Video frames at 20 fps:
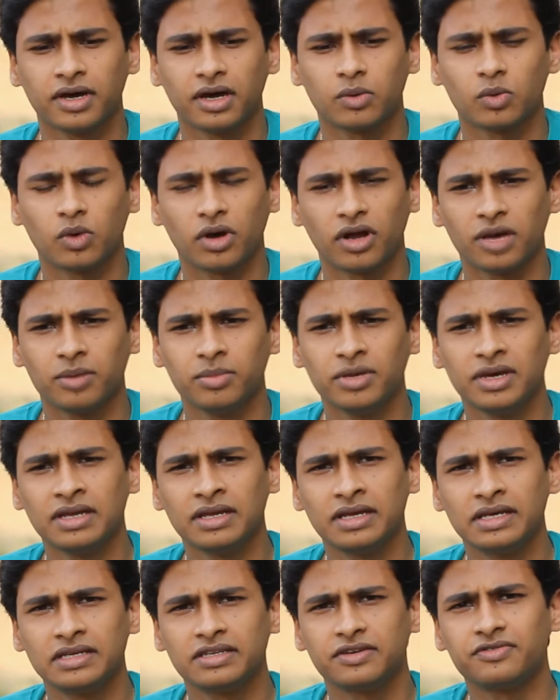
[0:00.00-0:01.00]
And what I
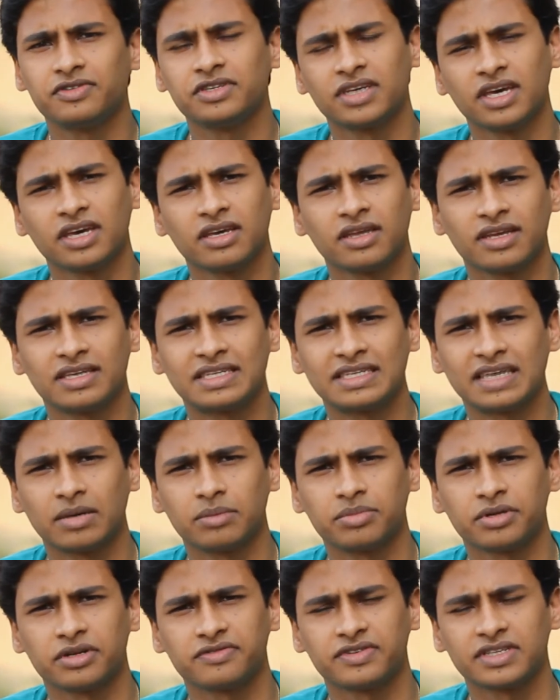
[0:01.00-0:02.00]
mean is, if you take an
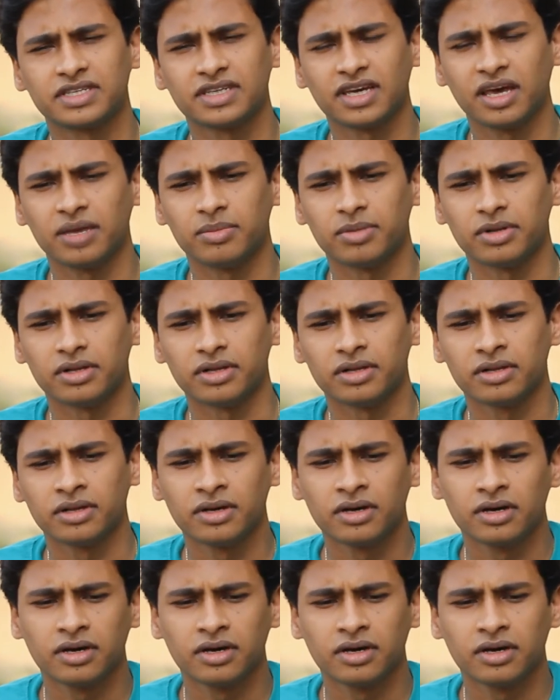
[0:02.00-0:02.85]
example of a table,